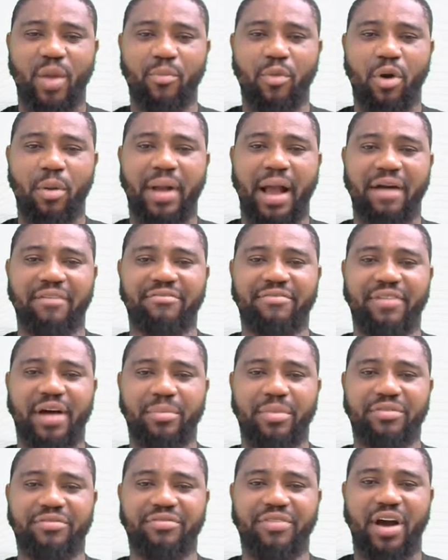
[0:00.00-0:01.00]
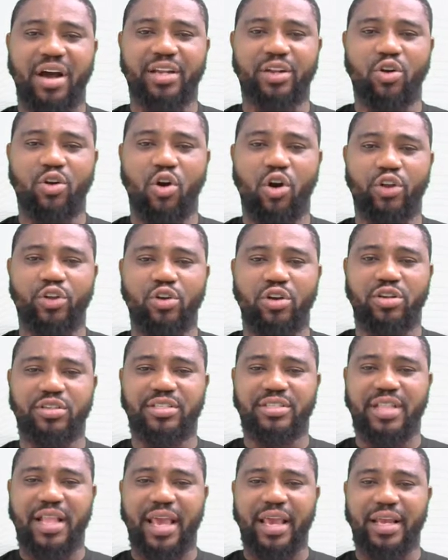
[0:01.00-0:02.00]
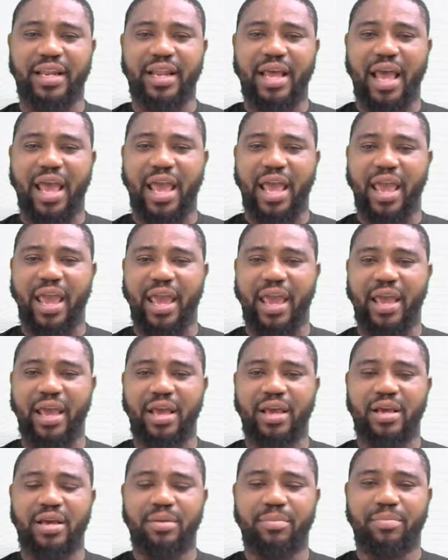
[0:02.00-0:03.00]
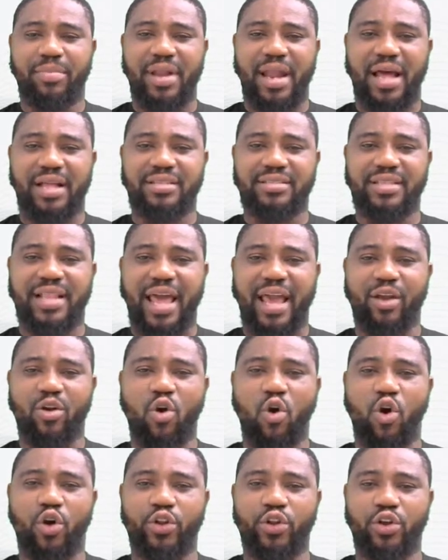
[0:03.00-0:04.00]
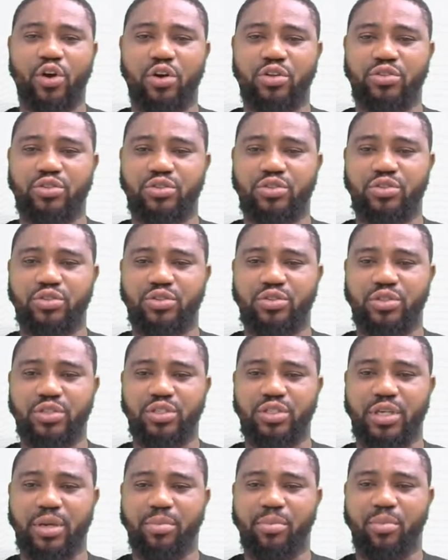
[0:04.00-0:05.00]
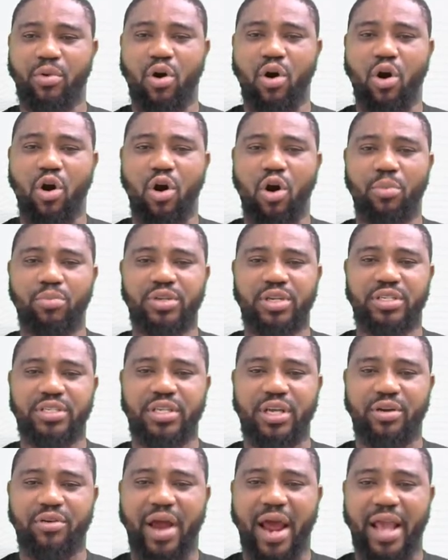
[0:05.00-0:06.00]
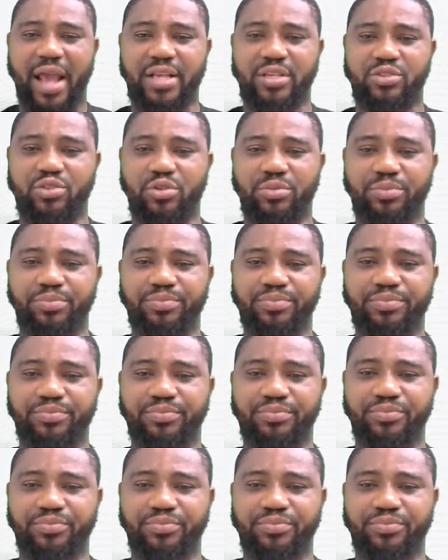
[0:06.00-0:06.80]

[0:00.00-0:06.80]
Bulb can be found in onions, in plants like onions. This is a bulb. This is a rhizome.